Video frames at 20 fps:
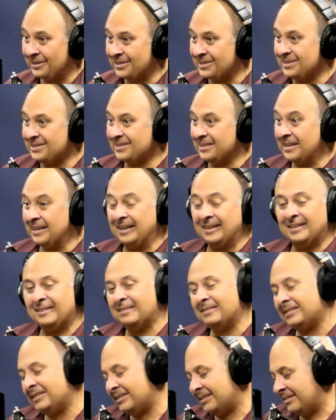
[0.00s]

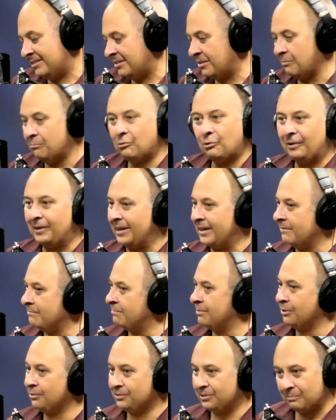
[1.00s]
And the more they get
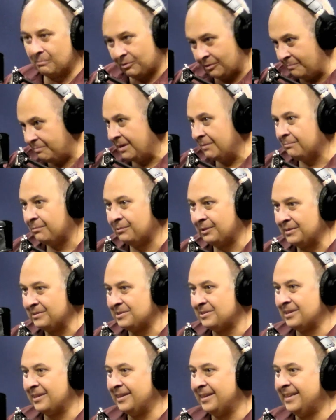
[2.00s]
built, the more people can
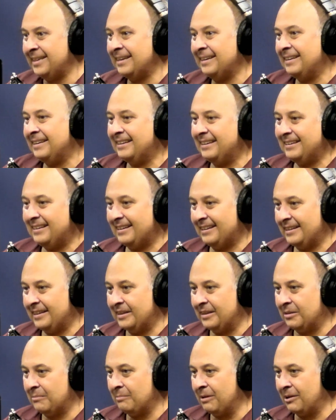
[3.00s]
see. I
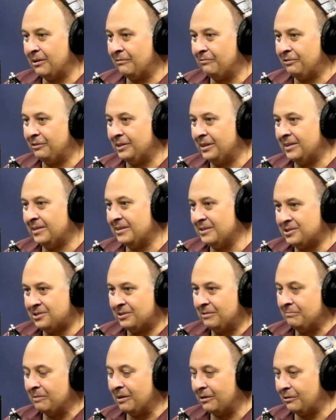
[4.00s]
think the better for the
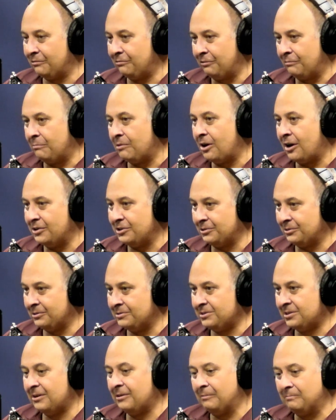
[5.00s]
industry, better for module.
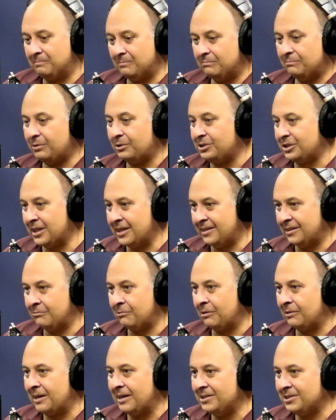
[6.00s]
So appreciate the
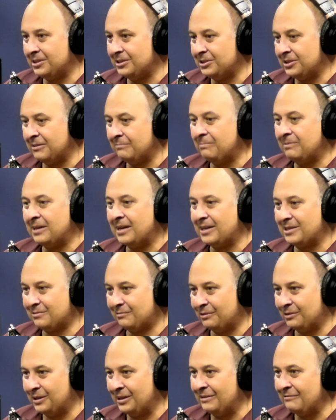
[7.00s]
relationship. Thanks
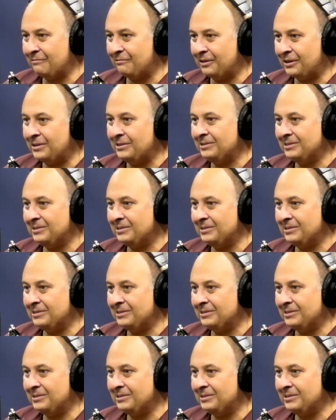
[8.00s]
for the info.